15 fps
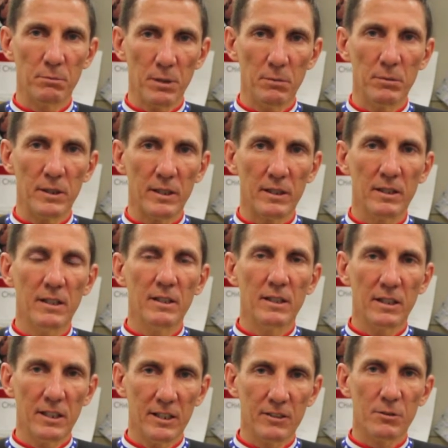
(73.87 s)
public,
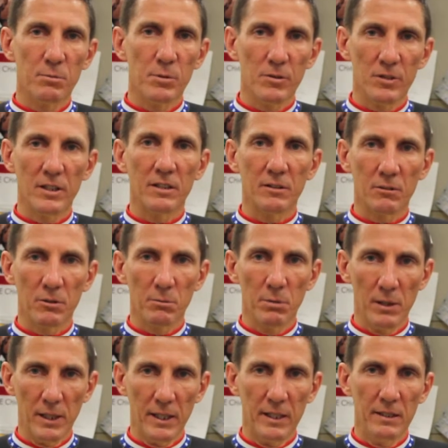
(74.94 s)
100% are
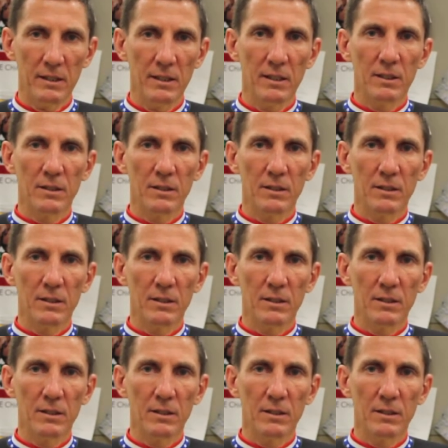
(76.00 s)
applied